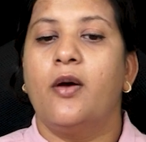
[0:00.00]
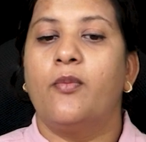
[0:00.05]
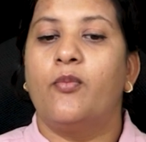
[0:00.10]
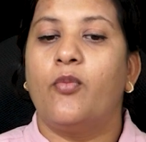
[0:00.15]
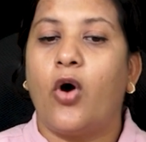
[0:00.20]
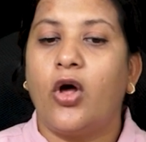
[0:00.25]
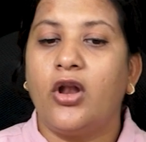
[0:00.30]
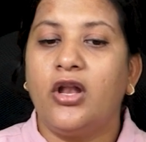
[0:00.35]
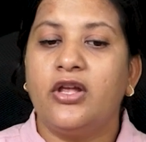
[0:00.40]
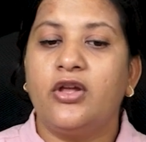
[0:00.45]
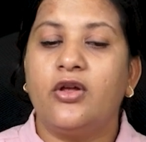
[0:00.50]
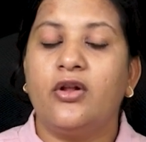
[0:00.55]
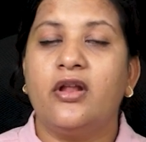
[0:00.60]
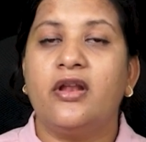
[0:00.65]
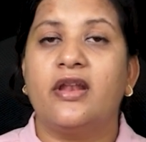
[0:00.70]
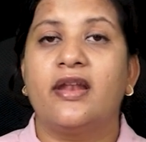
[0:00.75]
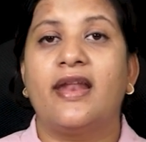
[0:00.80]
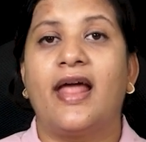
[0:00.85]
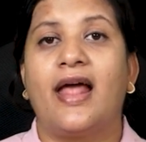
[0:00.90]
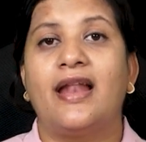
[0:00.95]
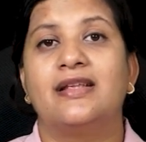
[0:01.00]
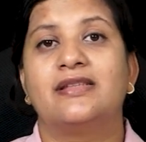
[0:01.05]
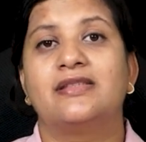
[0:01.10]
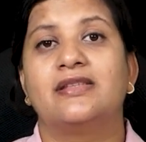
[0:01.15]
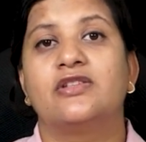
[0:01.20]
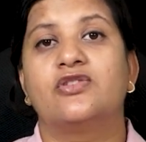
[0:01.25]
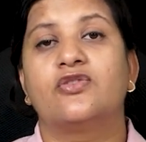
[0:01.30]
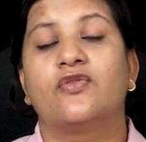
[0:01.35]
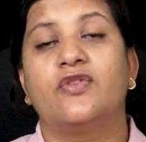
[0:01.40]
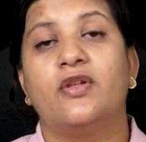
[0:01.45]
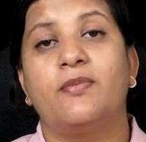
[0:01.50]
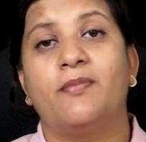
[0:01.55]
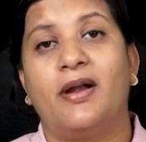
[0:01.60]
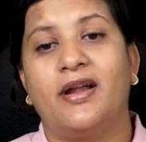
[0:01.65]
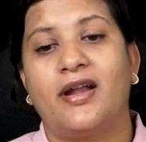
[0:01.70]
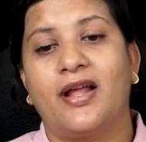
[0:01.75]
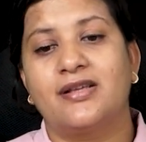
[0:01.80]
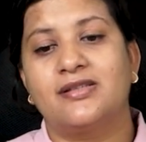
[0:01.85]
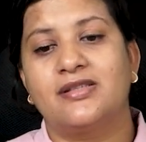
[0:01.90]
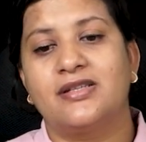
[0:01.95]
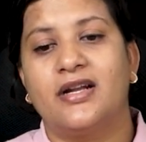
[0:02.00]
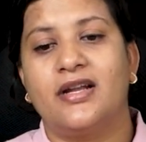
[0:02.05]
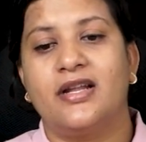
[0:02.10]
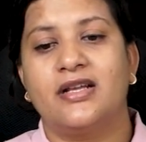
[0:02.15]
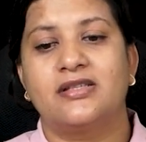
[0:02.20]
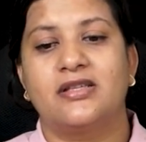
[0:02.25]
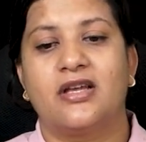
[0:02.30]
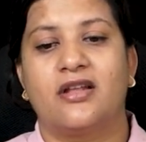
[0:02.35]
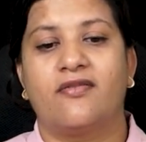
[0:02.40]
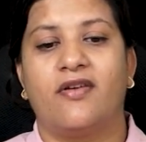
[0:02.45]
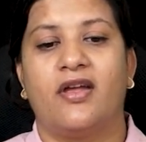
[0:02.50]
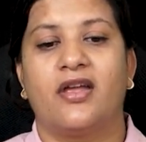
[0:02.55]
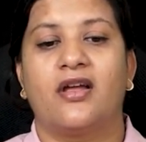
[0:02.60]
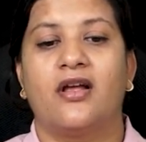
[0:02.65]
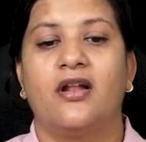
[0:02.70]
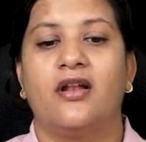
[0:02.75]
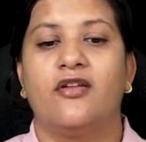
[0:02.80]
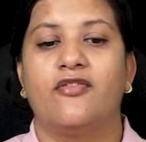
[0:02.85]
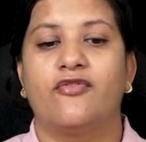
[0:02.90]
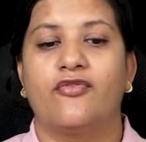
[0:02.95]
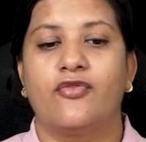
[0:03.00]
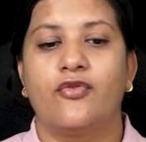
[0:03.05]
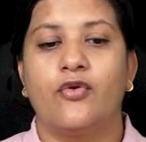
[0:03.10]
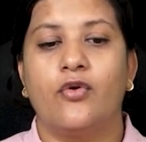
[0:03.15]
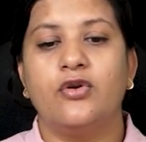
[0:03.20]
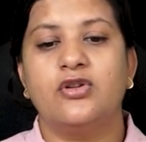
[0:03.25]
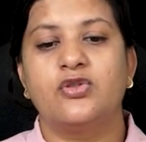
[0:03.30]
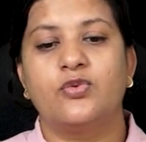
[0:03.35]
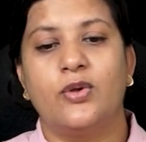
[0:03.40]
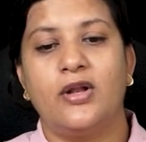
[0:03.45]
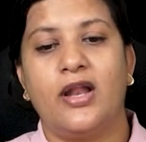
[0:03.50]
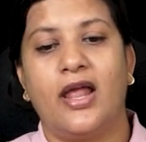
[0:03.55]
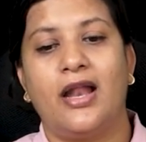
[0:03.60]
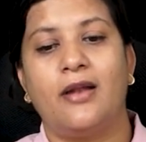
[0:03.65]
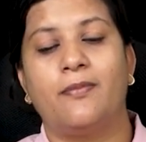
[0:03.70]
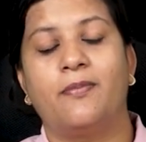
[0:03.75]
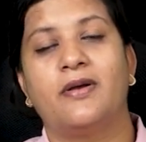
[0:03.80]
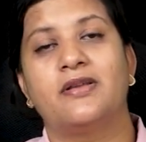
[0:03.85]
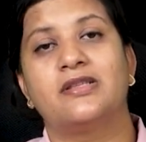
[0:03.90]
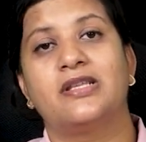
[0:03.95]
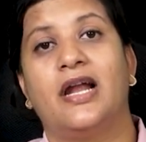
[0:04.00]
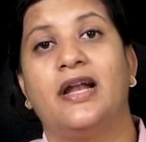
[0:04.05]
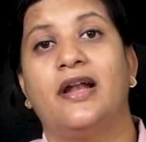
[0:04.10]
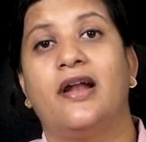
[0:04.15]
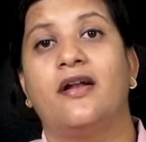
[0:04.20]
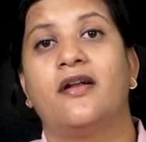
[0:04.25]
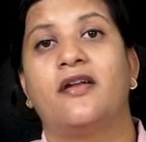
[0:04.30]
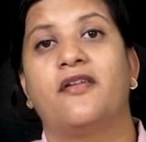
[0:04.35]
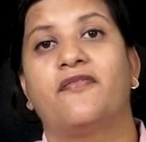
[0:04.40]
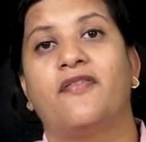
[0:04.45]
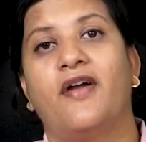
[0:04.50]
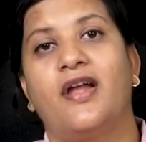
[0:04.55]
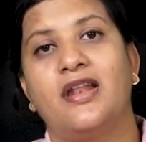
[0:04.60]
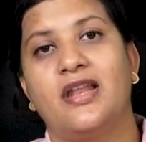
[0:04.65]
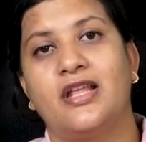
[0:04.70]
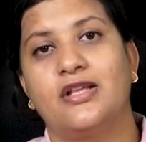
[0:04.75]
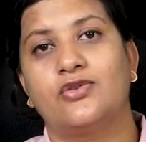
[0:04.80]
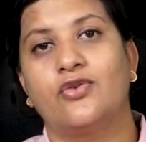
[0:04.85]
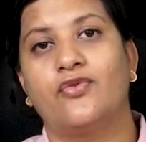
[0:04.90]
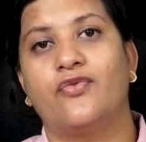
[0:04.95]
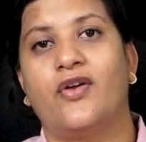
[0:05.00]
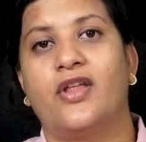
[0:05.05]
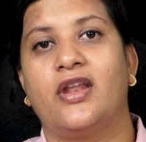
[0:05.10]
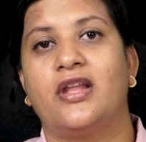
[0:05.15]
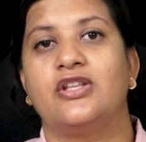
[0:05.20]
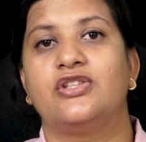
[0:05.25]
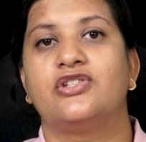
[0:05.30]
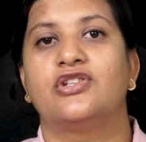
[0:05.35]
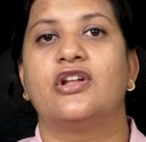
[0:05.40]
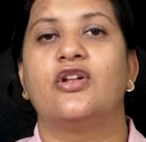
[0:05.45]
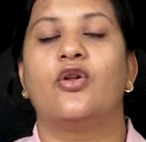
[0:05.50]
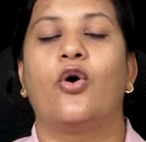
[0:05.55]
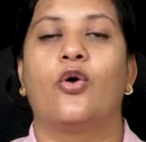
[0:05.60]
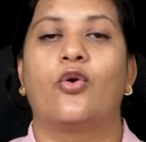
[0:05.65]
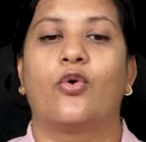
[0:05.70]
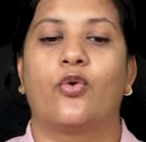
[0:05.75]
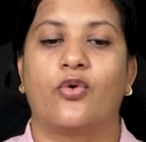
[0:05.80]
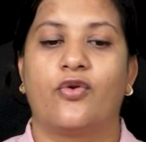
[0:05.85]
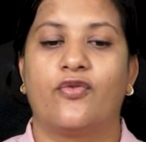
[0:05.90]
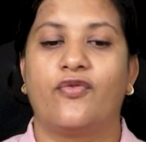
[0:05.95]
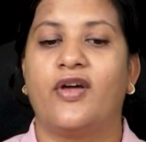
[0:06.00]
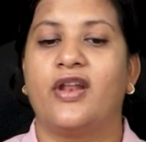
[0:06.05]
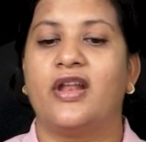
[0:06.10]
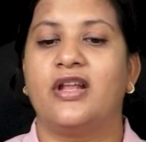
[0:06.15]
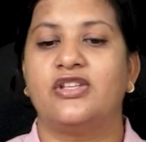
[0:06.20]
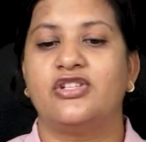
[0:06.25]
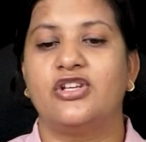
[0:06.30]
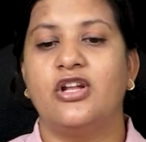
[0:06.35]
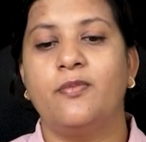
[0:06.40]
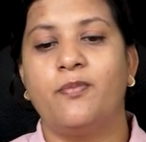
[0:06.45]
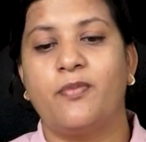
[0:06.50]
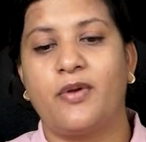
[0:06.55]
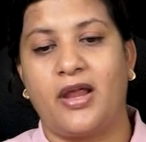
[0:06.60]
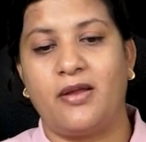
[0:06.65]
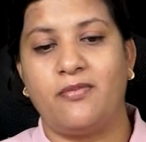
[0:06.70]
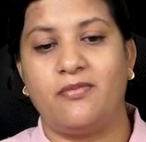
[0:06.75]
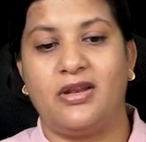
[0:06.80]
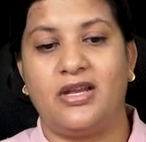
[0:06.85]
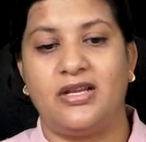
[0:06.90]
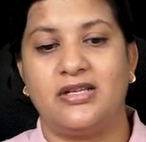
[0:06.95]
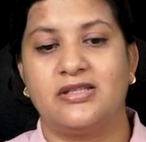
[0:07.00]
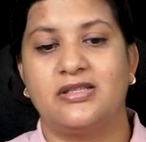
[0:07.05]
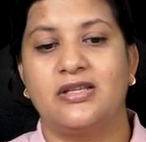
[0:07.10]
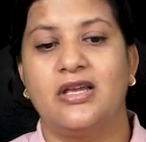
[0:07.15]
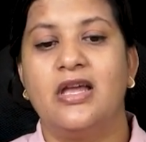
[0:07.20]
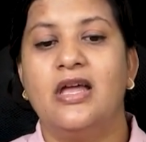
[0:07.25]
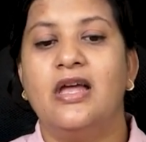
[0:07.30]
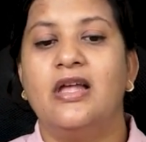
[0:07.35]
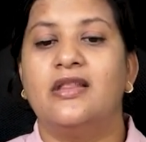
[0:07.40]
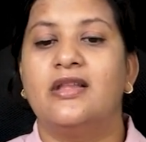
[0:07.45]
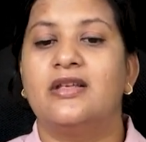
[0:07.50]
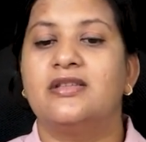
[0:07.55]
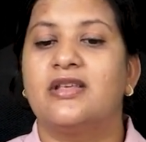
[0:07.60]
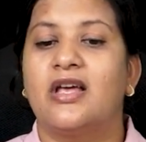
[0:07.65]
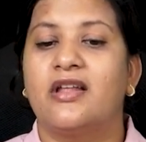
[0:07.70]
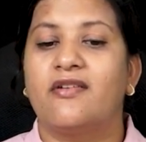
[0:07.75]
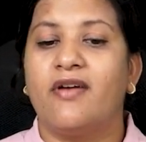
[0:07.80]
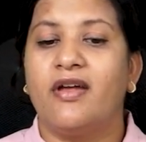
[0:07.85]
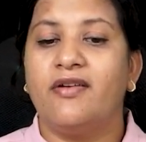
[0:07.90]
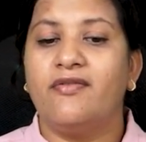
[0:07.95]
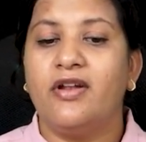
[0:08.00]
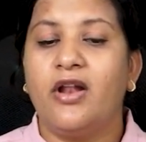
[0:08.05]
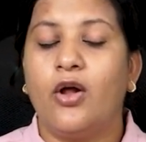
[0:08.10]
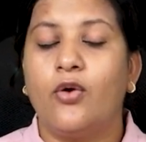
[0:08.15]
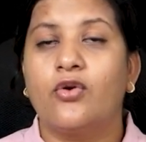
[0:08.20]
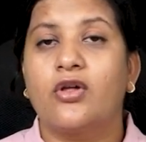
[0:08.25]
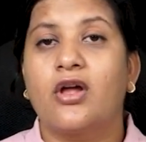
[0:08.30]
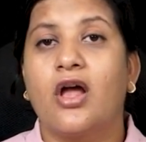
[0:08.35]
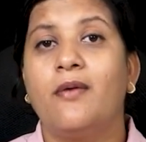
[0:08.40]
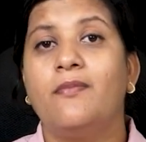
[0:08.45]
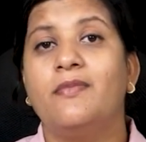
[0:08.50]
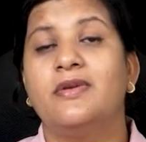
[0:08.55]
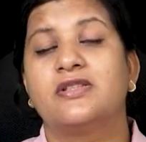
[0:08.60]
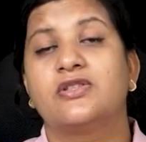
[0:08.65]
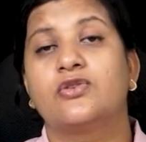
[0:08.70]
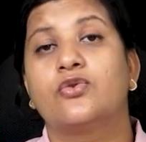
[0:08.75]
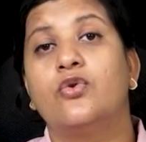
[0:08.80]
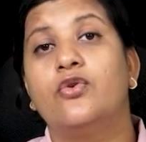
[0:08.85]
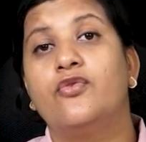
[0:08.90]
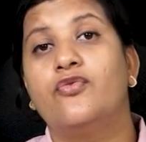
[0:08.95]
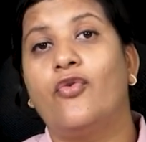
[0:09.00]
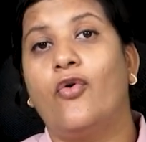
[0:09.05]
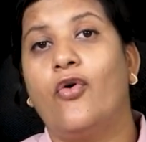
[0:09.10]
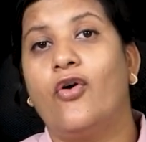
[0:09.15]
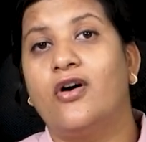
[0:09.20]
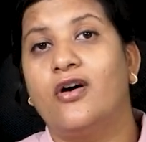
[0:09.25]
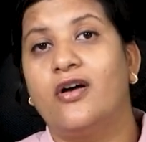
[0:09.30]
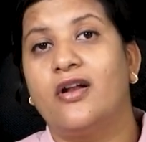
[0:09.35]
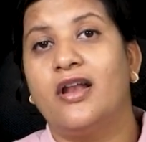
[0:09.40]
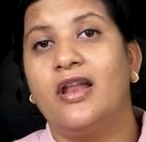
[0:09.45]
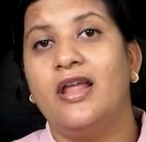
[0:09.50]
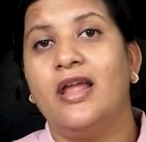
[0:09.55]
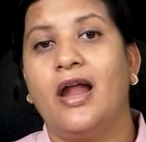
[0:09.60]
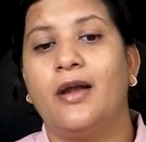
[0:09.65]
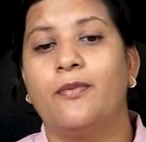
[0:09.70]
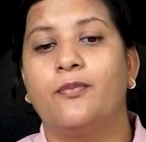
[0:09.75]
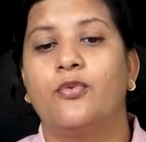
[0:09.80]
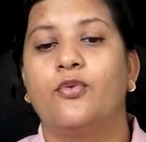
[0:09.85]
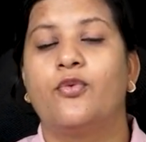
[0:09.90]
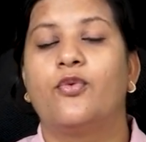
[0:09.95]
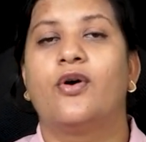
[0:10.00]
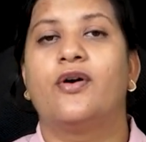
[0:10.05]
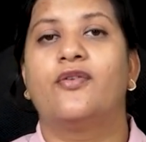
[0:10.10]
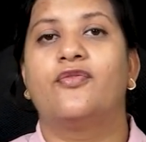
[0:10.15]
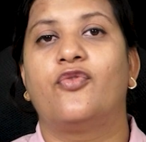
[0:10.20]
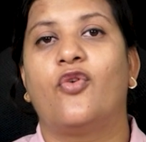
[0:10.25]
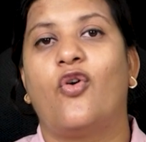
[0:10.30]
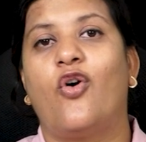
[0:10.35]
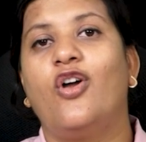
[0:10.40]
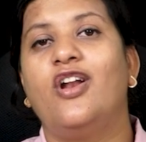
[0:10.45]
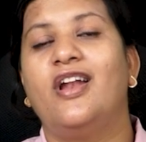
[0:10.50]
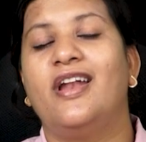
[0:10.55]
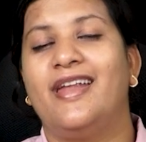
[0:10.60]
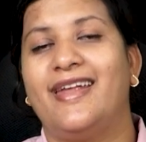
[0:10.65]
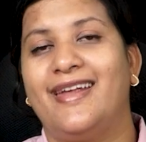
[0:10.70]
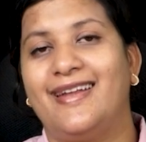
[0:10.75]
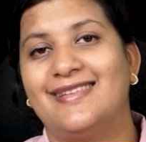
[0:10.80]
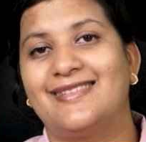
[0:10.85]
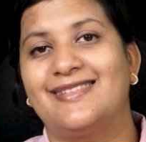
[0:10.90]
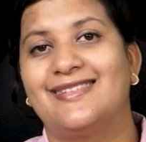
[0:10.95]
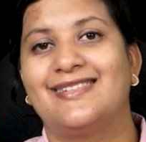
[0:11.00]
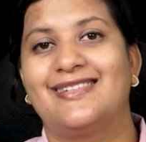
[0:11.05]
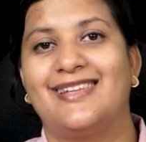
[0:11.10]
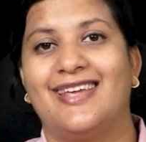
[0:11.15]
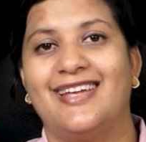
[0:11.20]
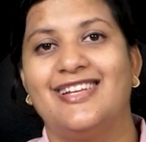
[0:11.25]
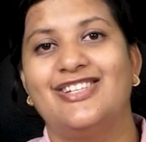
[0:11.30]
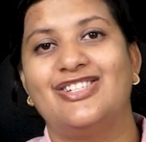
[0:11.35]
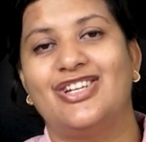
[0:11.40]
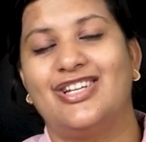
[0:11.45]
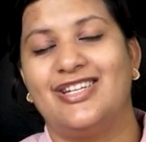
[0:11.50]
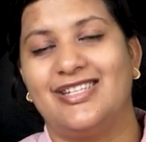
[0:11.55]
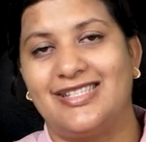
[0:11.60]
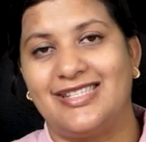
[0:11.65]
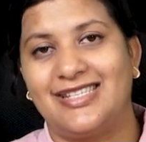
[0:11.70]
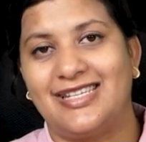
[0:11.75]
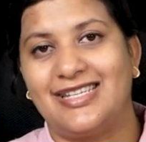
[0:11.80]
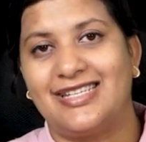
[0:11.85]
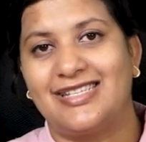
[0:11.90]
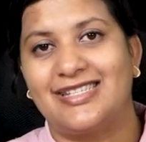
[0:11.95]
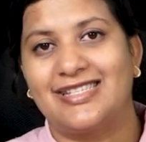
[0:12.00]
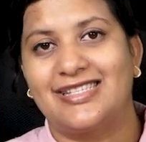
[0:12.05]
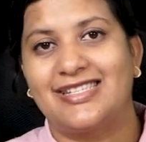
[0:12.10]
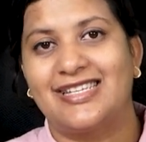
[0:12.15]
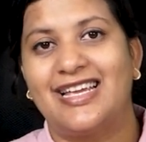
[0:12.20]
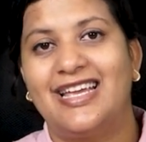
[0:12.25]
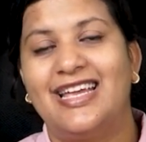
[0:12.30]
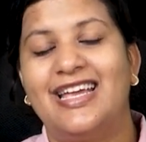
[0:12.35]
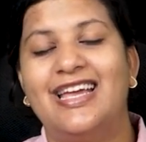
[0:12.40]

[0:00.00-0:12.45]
Molecular analysis of the metastatic cervical lymph nodes will help us identify nasopharyngeal or oropharyngeal primaries. The survival outcome is good for early and poor for late stage disease.